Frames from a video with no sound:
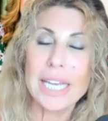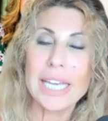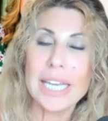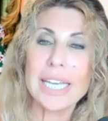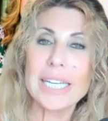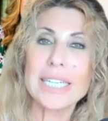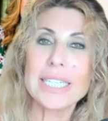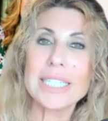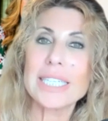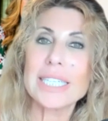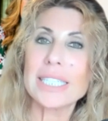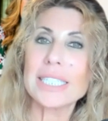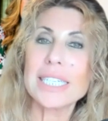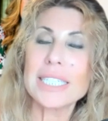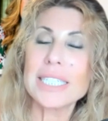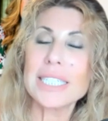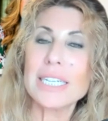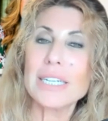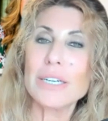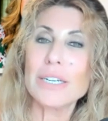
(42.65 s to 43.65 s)
It is
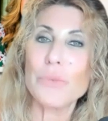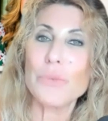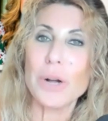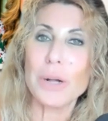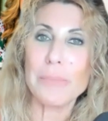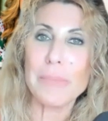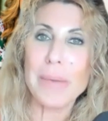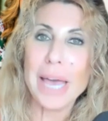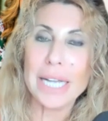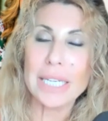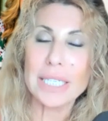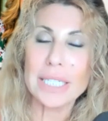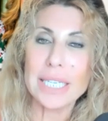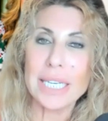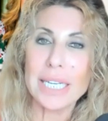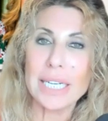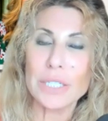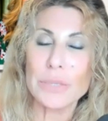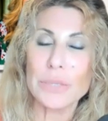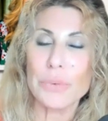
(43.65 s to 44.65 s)
listed in Welp
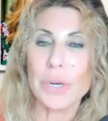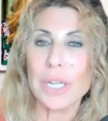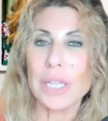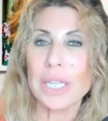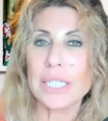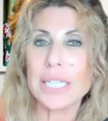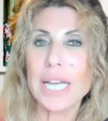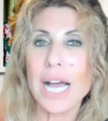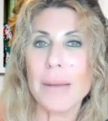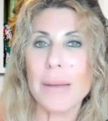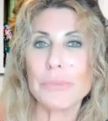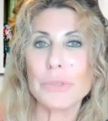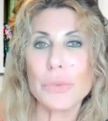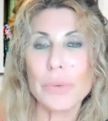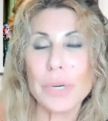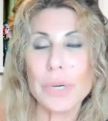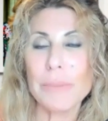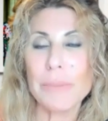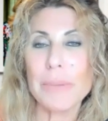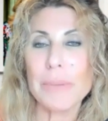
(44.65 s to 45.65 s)
Magazine as one of the top 20